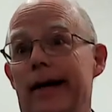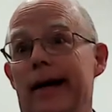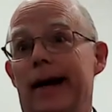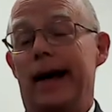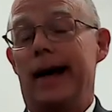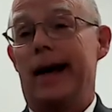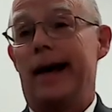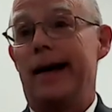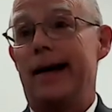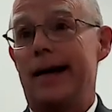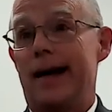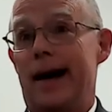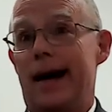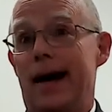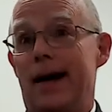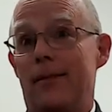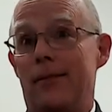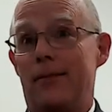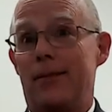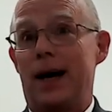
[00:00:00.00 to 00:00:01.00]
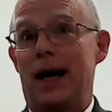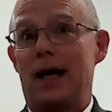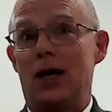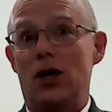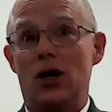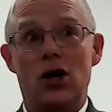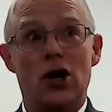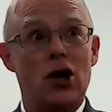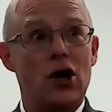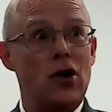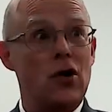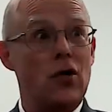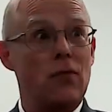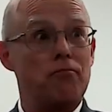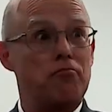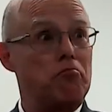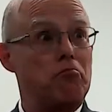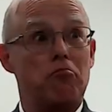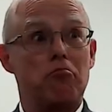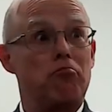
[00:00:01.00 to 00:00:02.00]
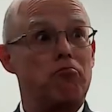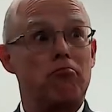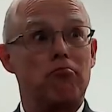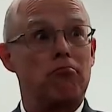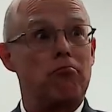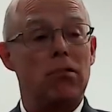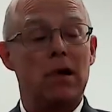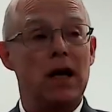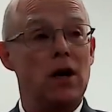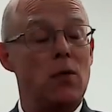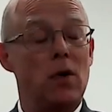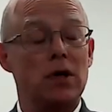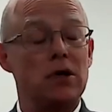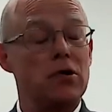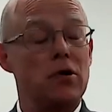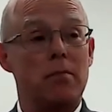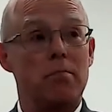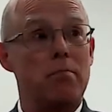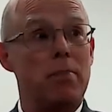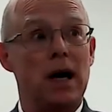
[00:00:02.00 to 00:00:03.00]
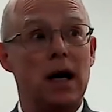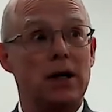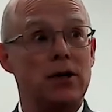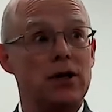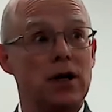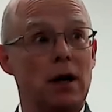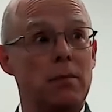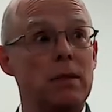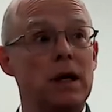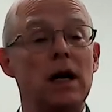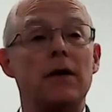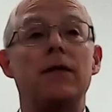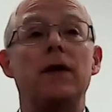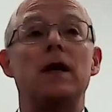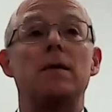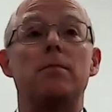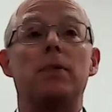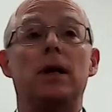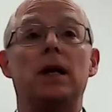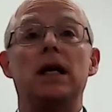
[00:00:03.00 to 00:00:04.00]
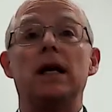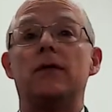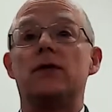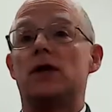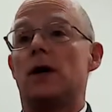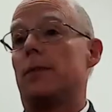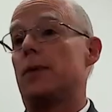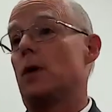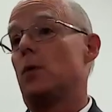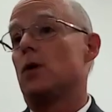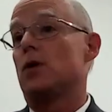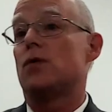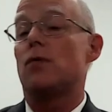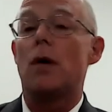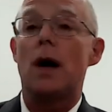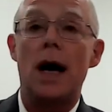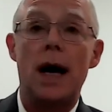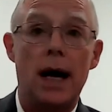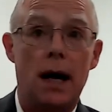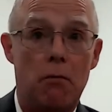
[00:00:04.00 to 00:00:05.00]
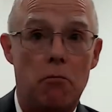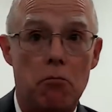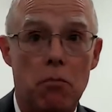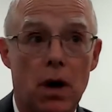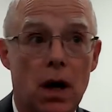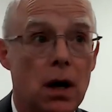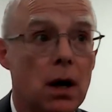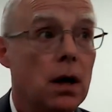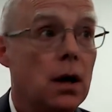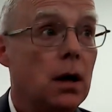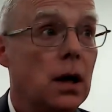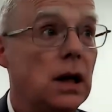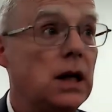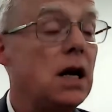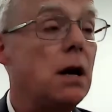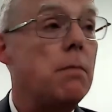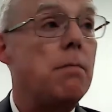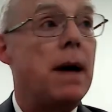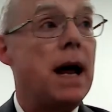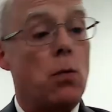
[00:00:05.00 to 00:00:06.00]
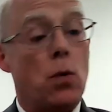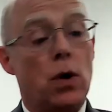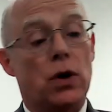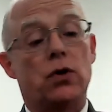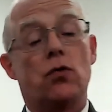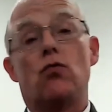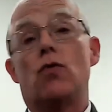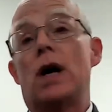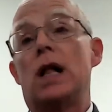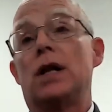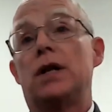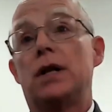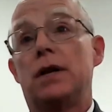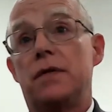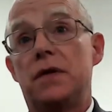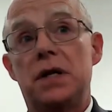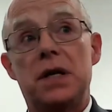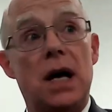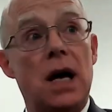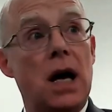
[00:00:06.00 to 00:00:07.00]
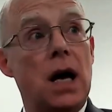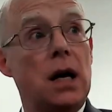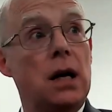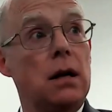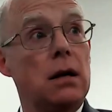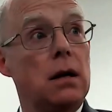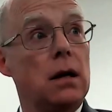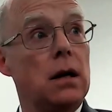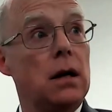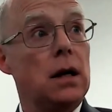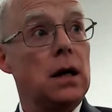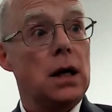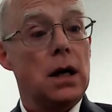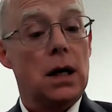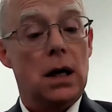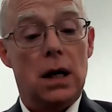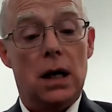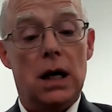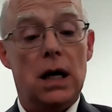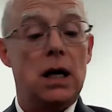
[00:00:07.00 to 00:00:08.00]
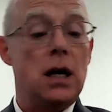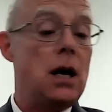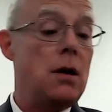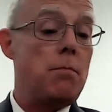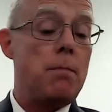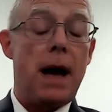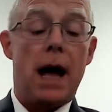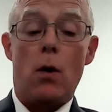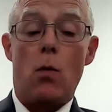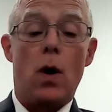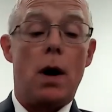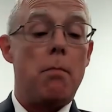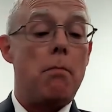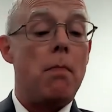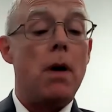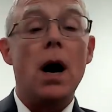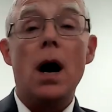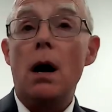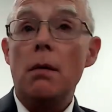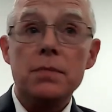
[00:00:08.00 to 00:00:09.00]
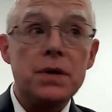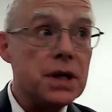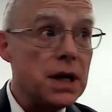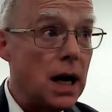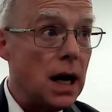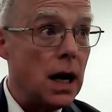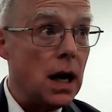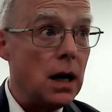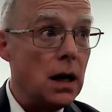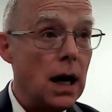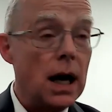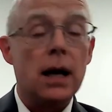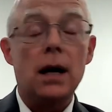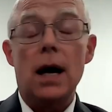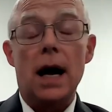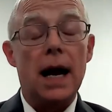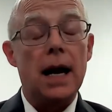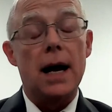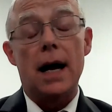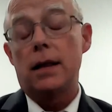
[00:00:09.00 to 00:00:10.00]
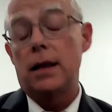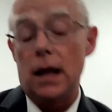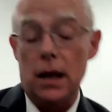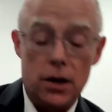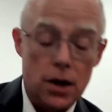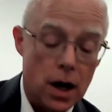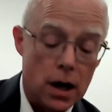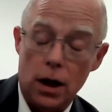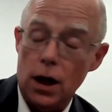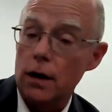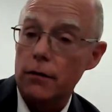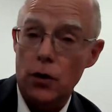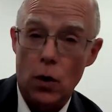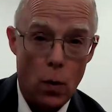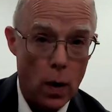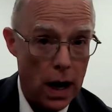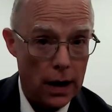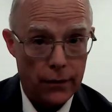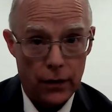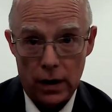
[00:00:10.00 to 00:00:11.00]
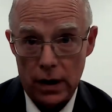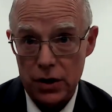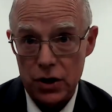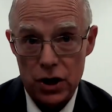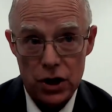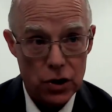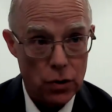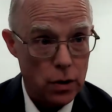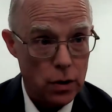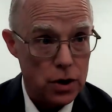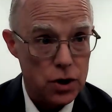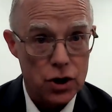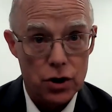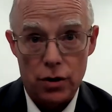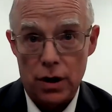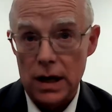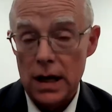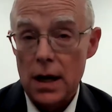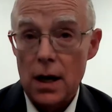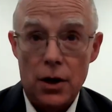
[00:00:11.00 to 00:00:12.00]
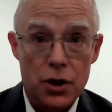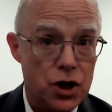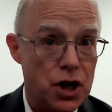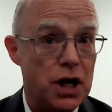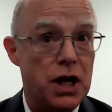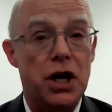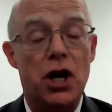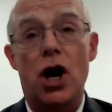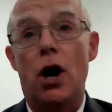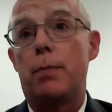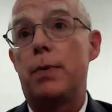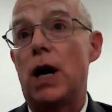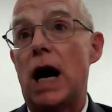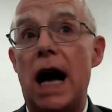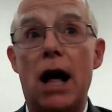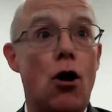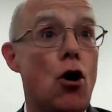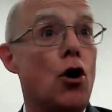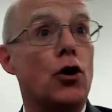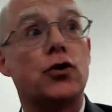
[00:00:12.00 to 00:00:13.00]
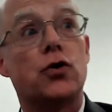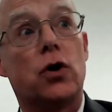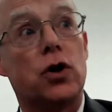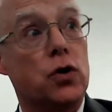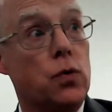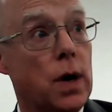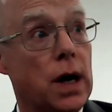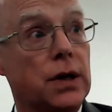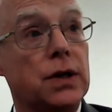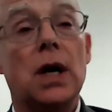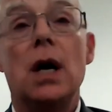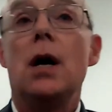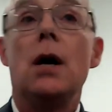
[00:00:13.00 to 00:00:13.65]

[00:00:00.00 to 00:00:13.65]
And uh, but, you know, he wasn't going to budge. I mean, if he believed something was right, it didn't matter what the relatives said. It didn't matter what mom said. And, and I think you ought to love your wife and listen to her, and she she can help you out all sorts of ways.